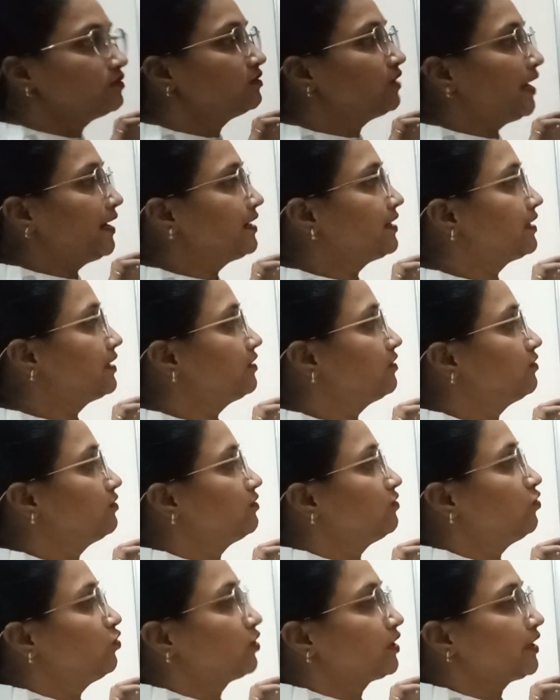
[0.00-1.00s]

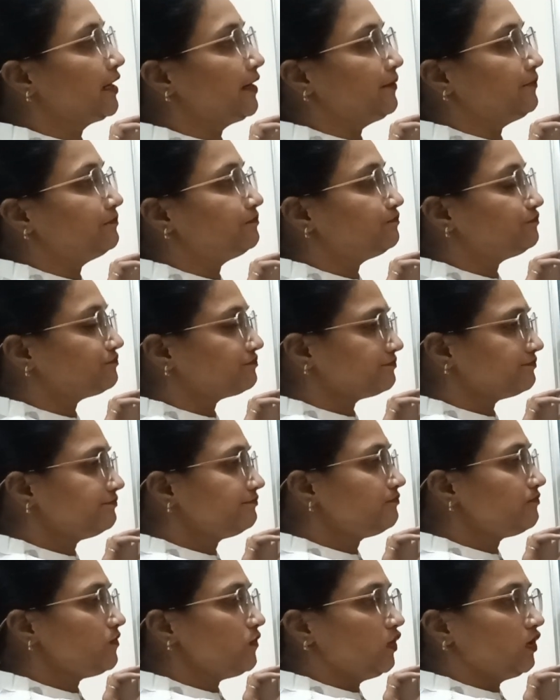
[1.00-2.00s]
19. Okay,
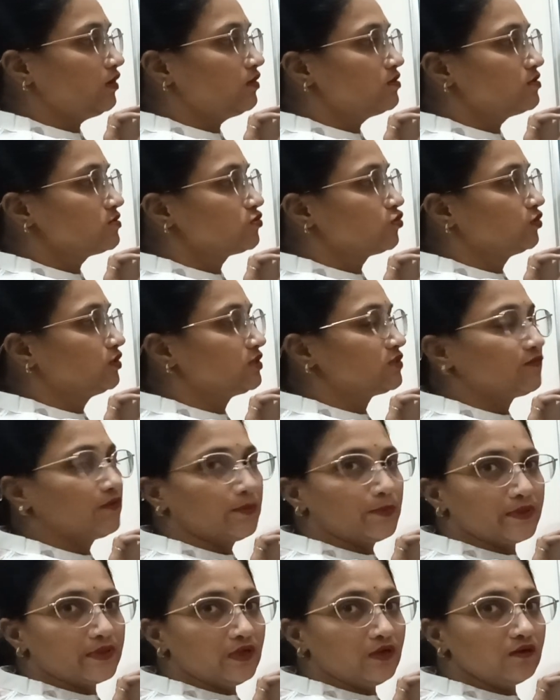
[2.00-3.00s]
so this
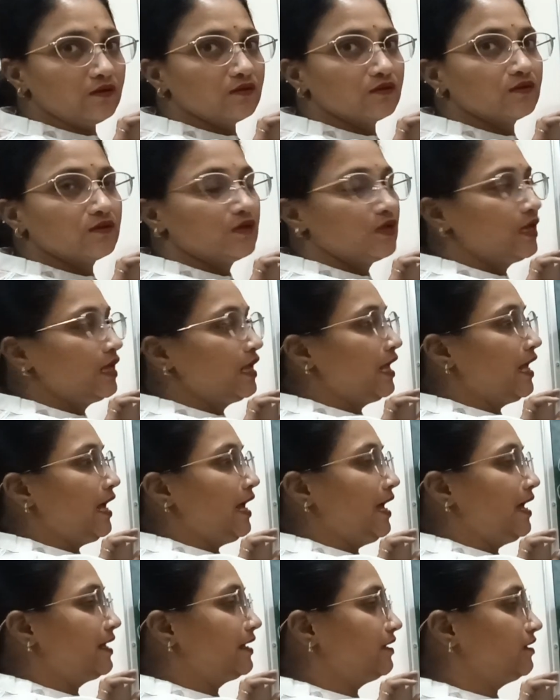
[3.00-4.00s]
will be the
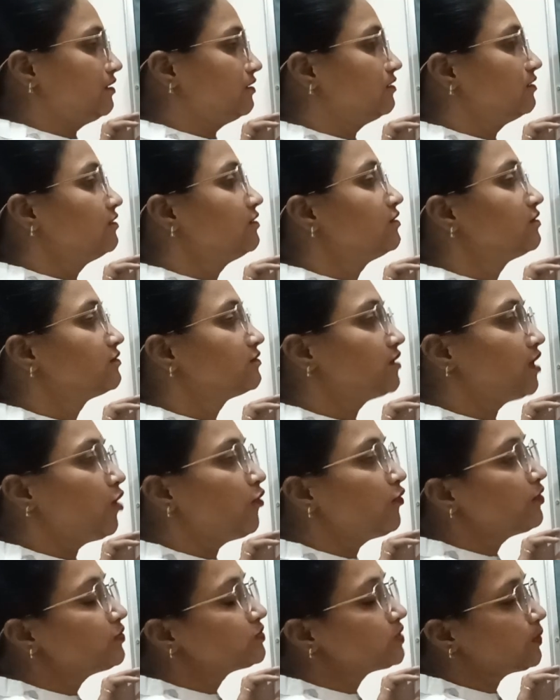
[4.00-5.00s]
array.
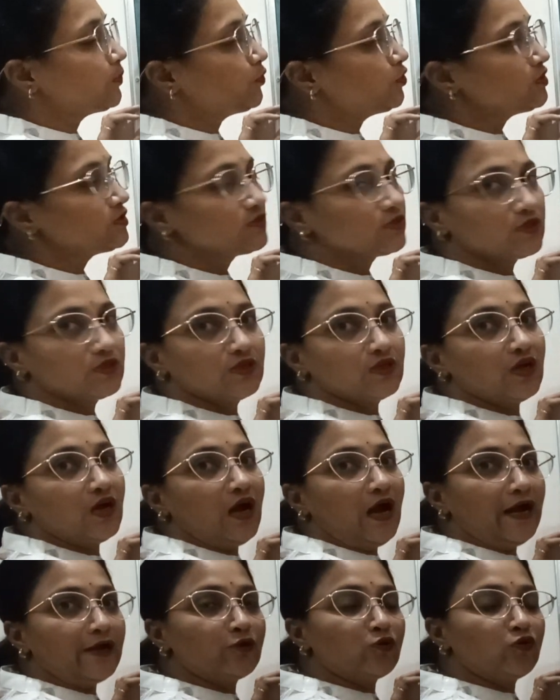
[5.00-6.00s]
Now if suppose
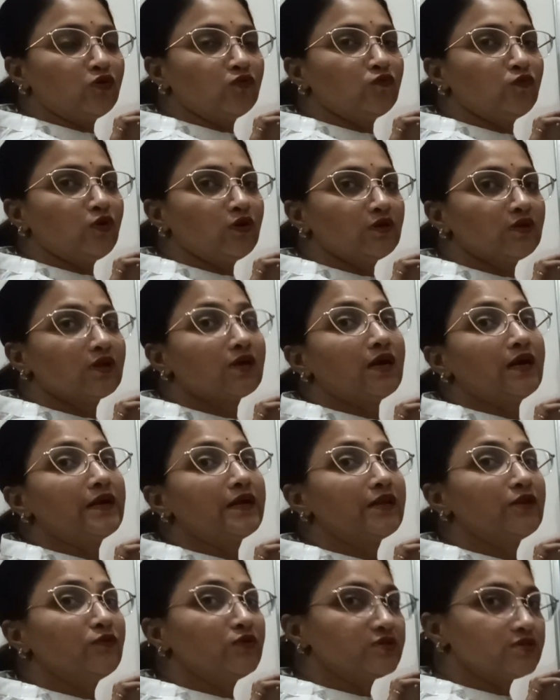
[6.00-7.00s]
I don't want the
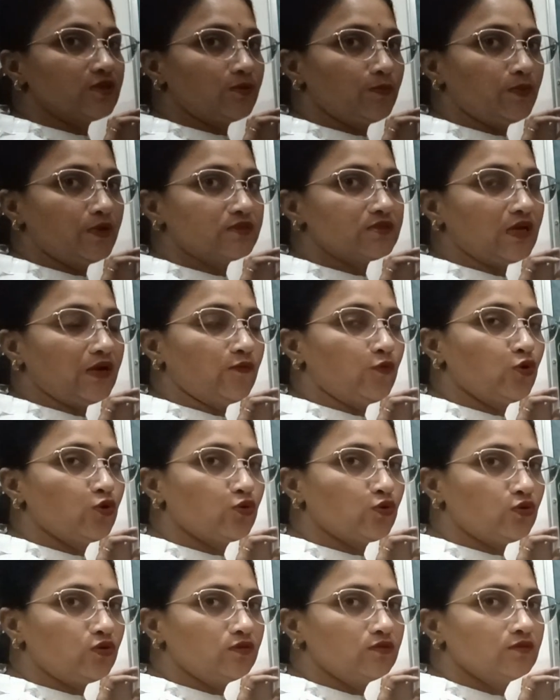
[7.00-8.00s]
continuous numbers, I
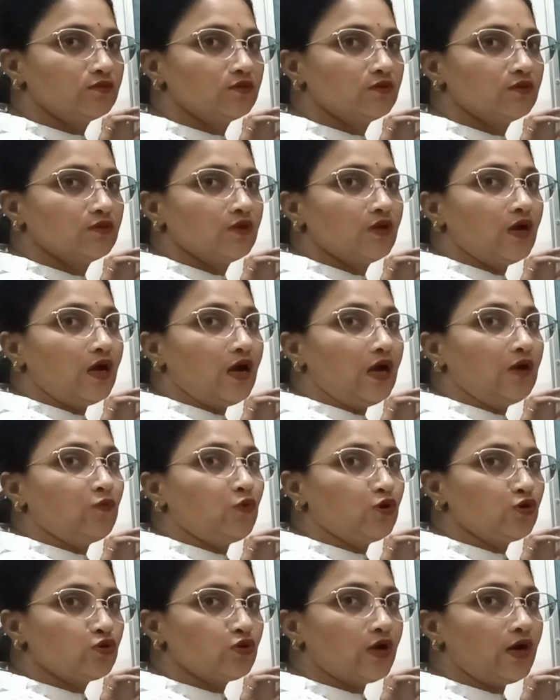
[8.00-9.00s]
want
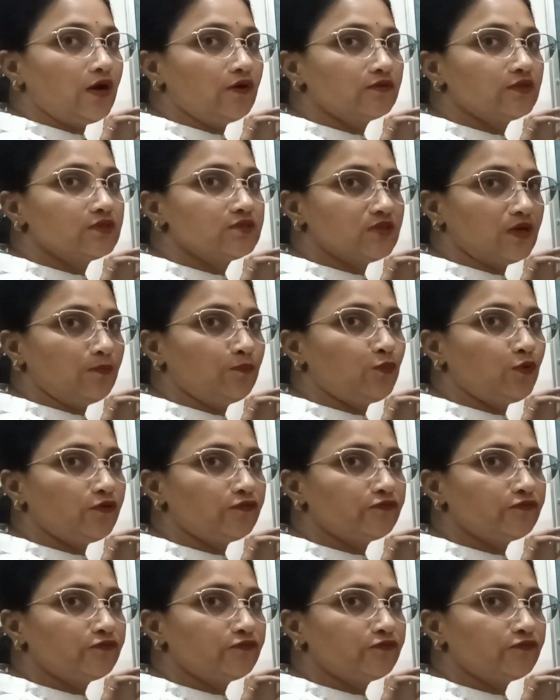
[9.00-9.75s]
to have the jump